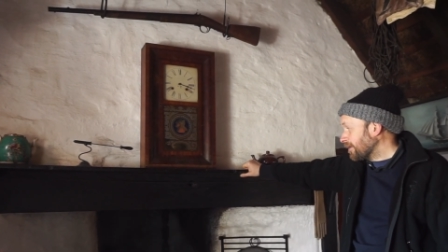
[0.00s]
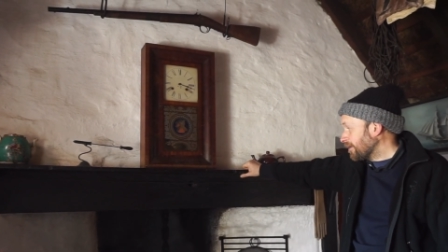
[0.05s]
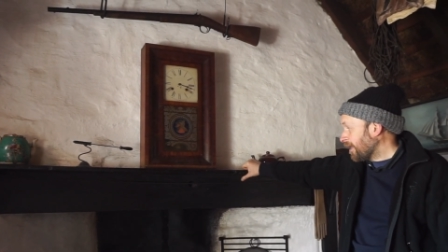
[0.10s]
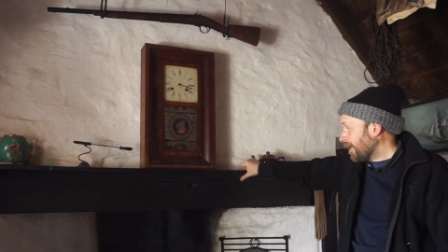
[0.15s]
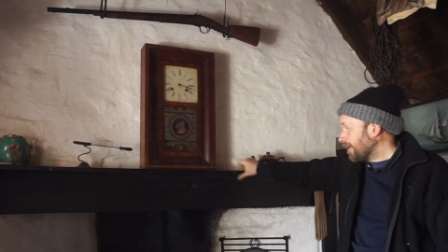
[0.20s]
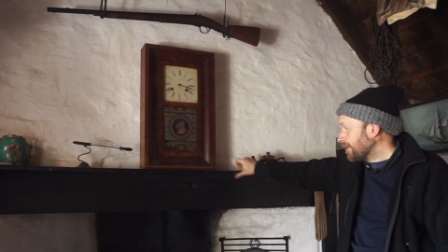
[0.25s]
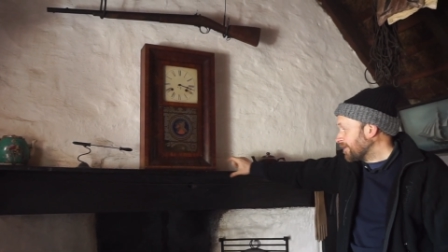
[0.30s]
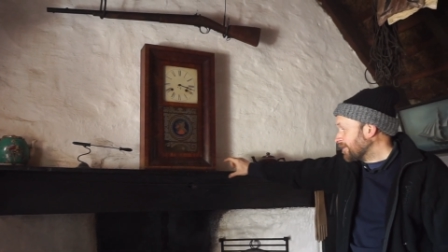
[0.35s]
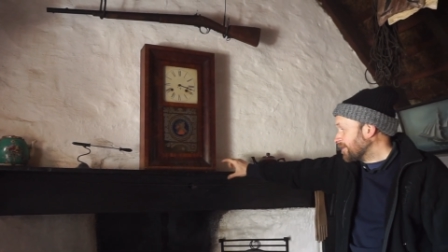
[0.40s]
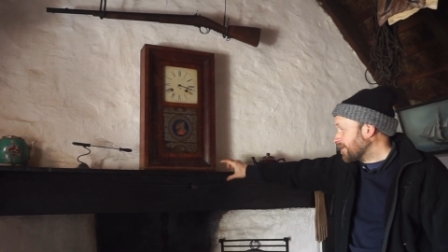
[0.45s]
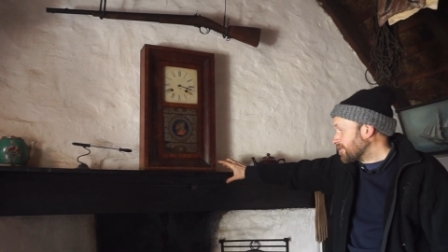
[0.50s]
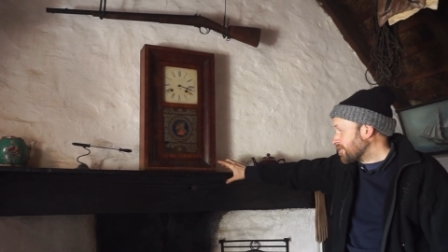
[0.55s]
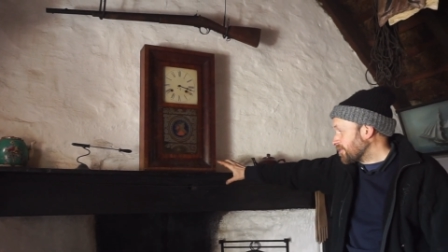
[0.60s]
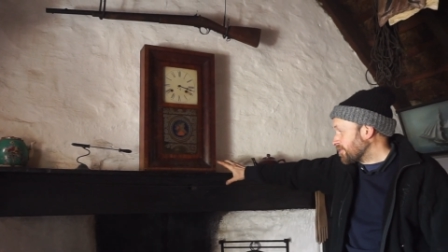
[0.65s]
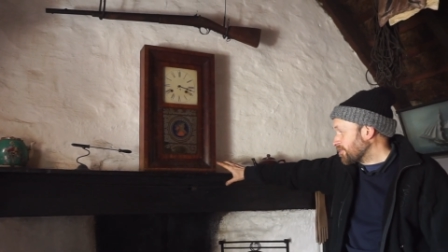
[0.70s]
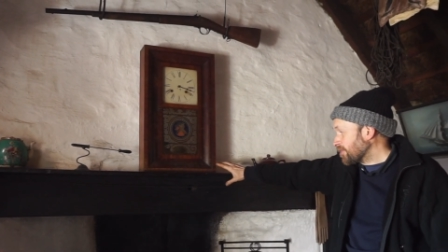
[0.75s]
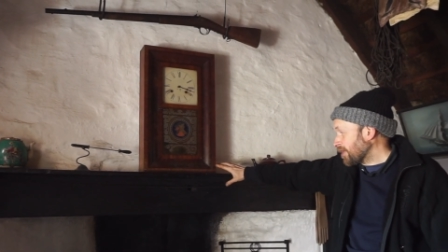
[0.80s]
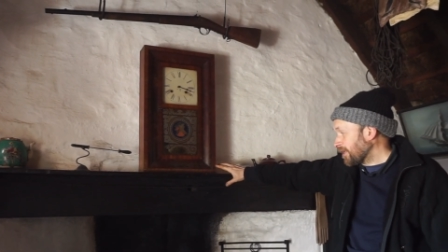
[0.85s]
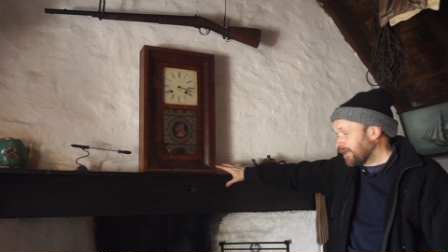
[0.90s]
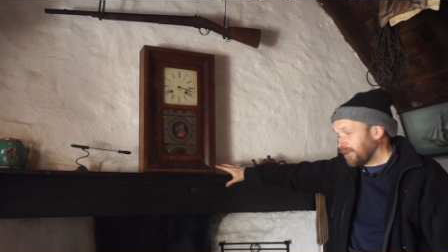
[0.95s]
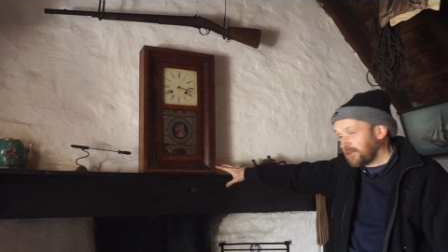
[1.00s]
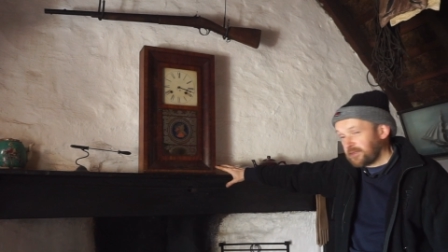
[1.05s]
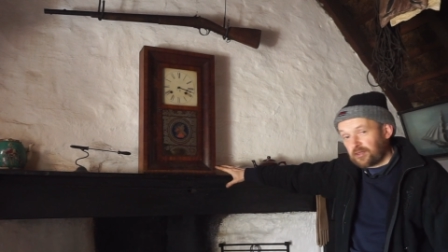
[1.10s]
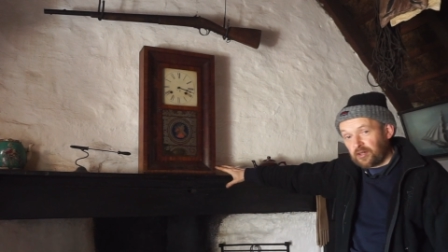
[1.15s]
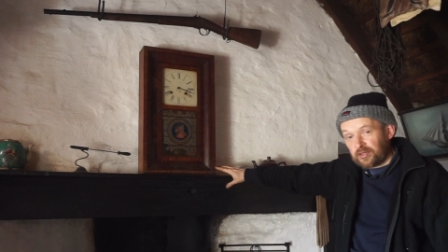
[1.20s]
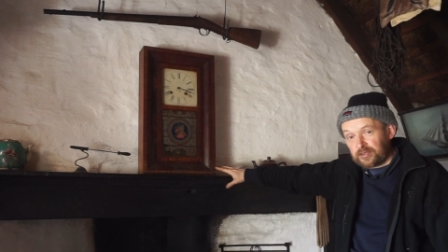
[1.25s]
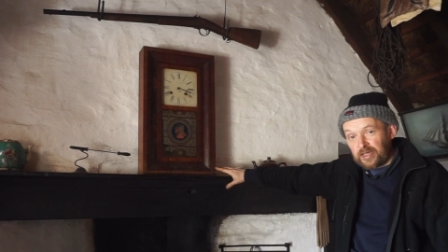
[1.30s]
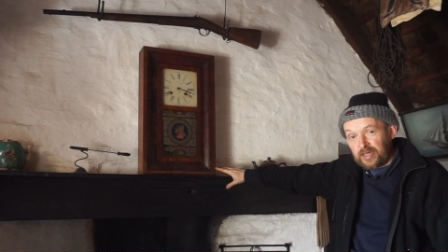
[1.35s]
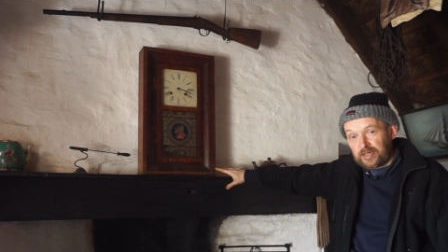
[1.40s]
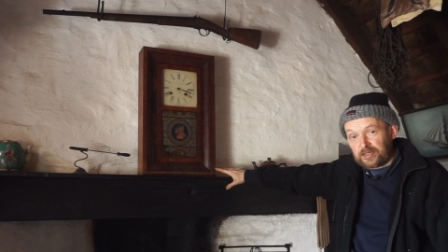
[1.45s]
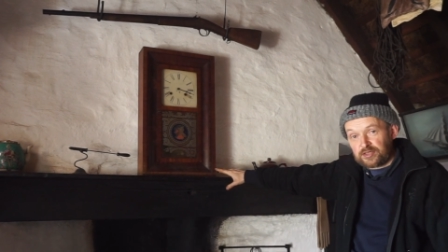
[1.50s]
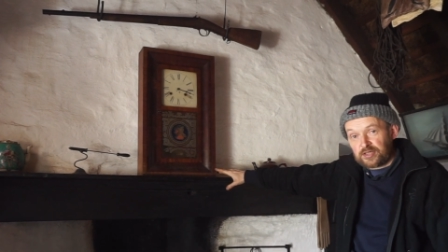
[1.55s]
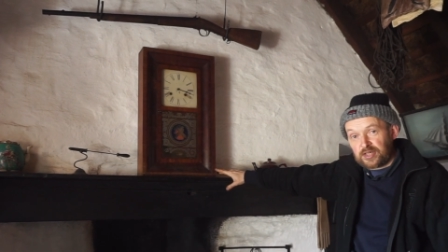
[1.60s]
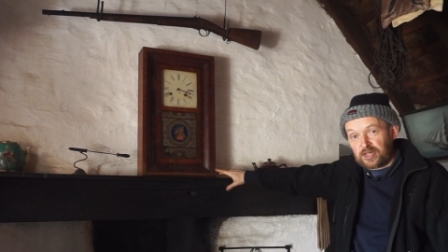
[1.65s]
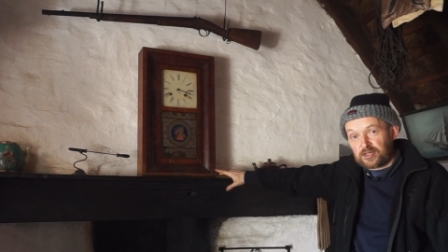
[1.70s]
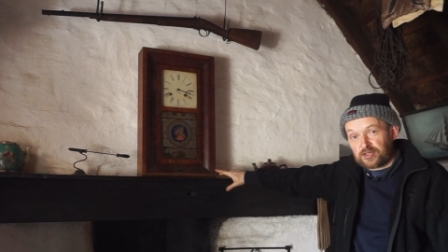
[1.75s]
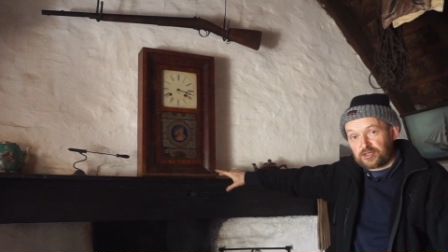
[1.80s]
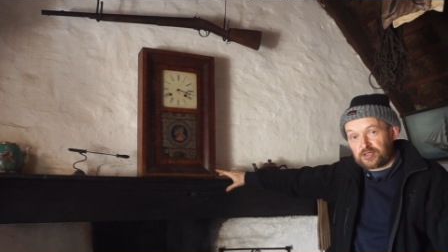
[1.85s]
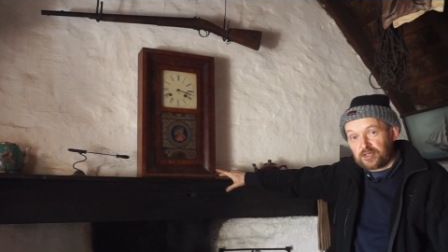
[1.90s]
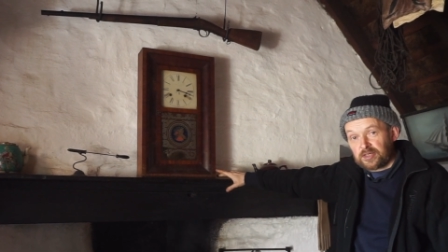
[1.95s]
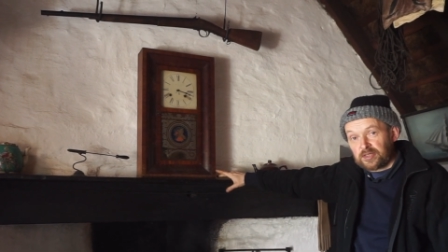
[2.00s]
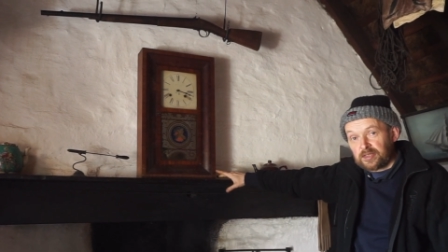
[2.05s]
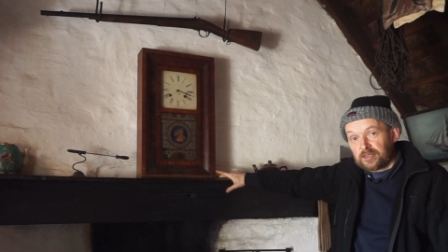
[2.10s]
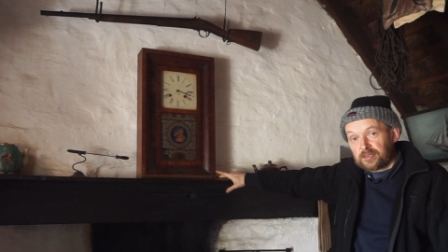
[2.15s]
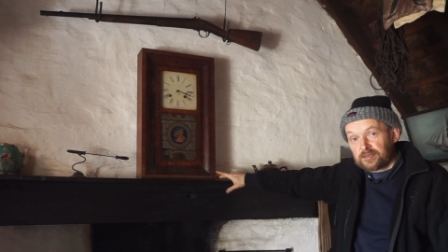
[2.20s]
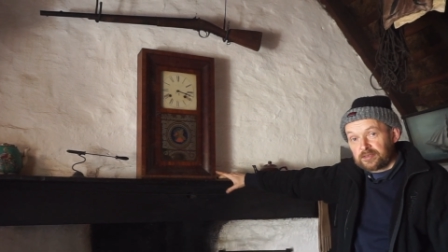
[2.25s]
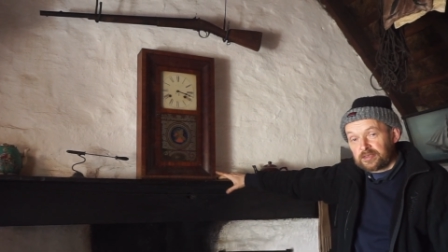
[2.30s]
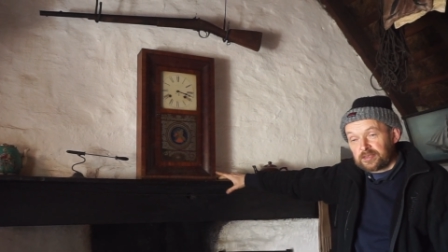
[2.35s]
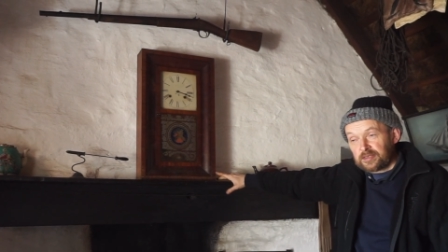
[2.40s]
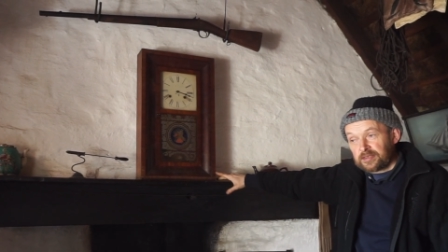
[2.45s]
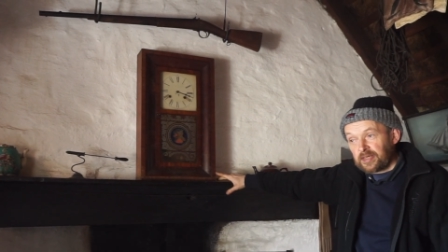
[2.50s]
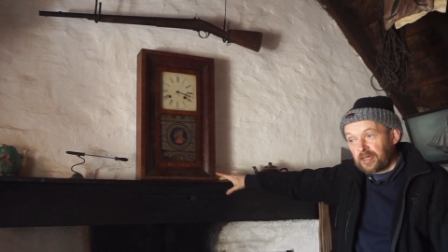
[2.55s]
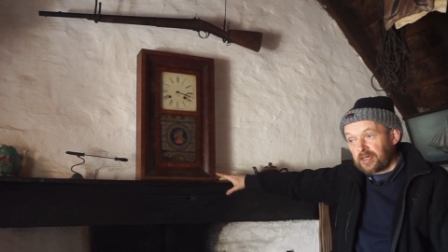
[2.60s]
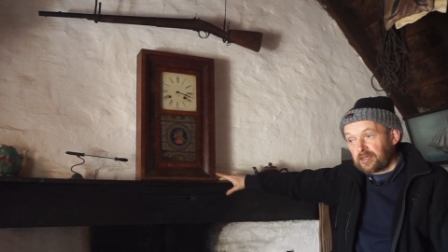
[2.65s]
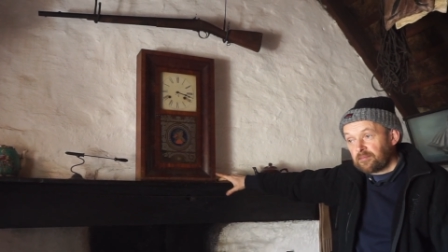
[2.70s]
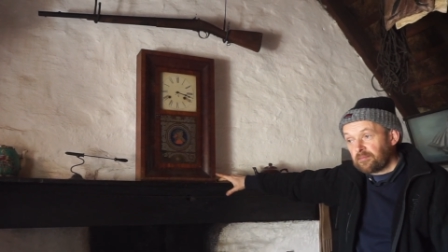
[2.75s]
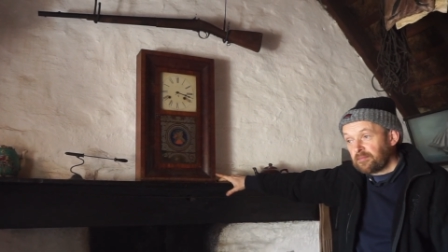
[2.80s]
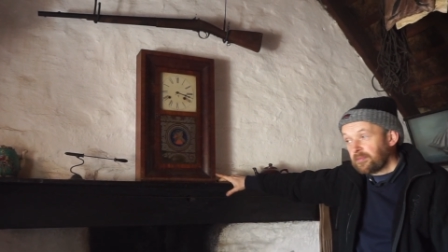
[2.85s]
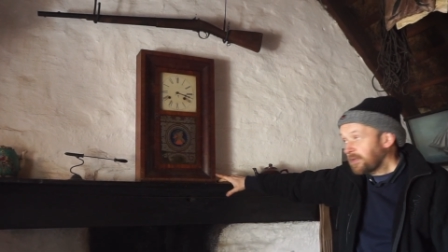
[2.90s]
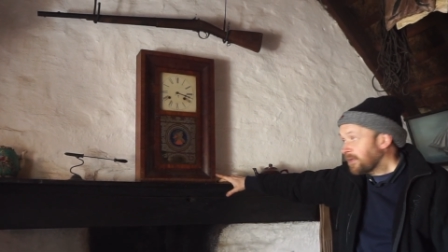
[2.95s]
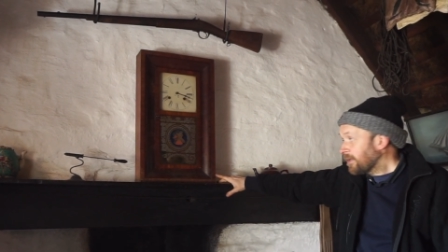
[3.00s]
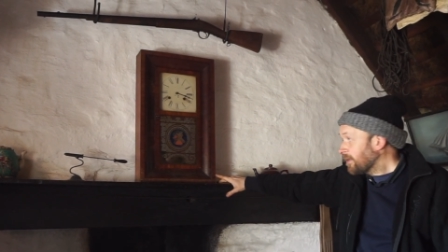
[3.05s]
islanders in Shetland got access to the time